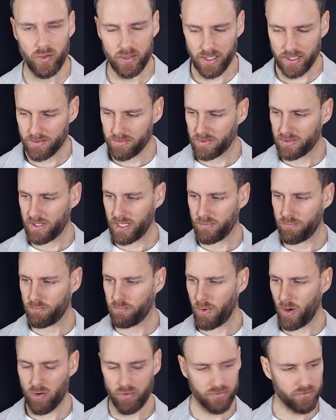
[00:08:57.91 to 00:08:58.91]
When they
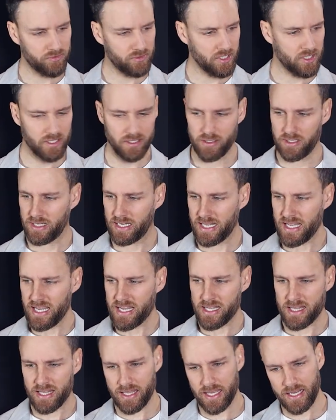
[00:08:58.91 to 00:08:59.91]
both just
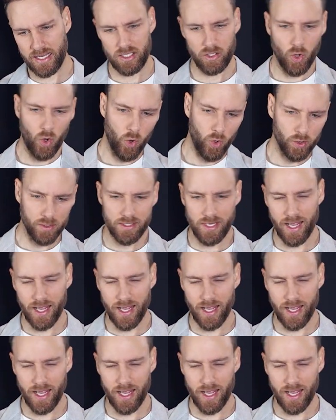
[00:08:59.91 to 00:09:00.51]
need things the whole